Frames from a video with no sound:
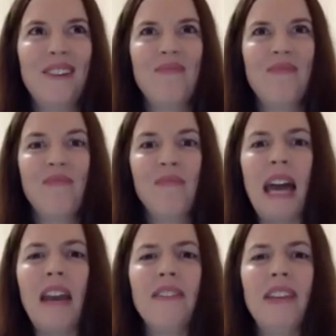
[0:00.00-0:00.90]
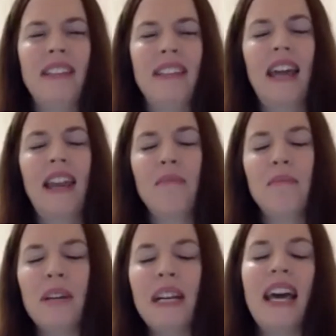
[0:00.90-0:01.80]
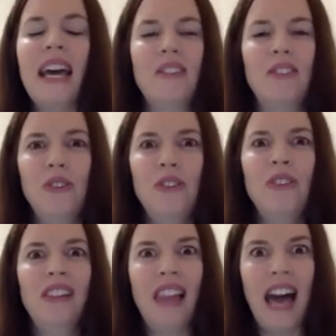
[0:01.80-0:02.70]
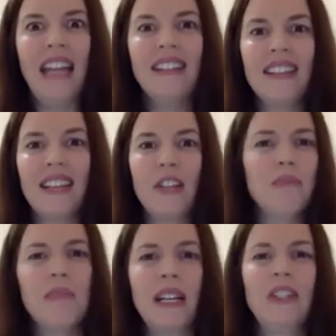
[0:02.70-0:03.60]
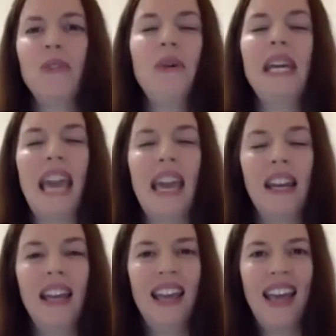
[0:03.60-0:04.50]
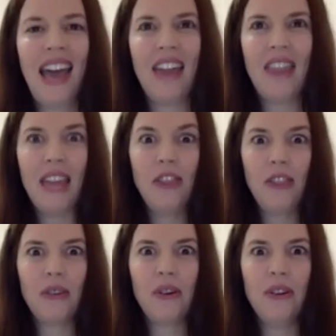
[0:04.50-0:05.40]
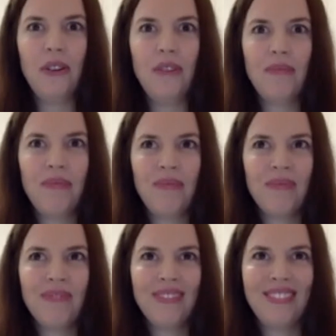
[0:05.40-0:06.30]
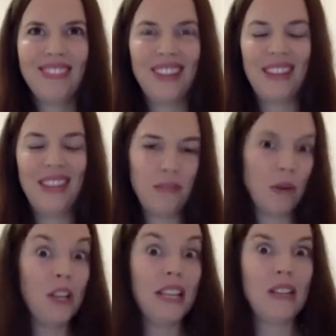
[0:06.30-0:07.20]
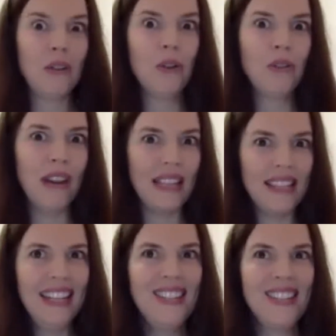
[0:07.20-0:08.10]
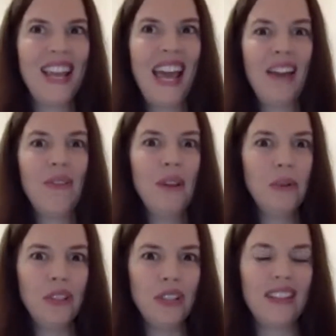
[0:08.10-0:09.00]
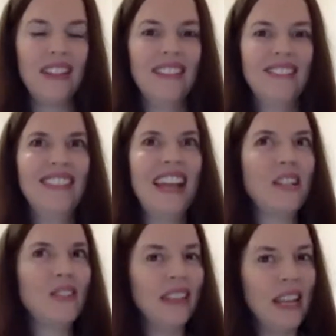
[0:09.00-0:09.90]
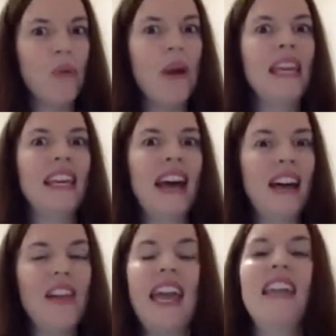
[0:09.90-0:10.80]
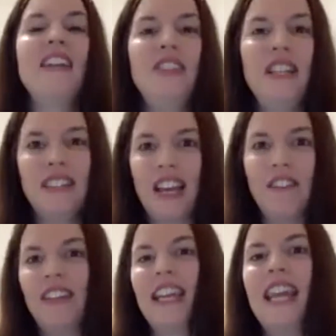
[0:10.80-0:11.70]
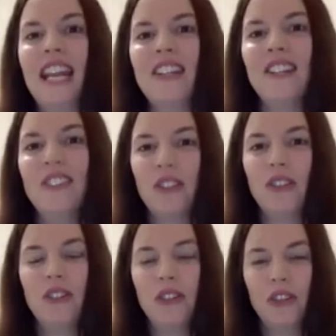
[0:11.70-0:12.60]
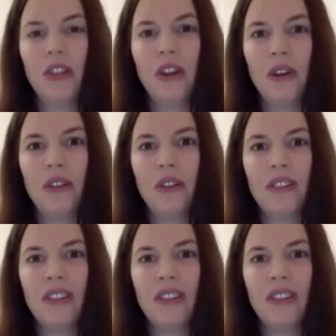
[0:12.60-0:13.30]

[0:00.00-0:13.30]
manifest that and bring that to light as much as we can. And then through this process called resonance, we will just naturally awaken other energies kind of connected to those.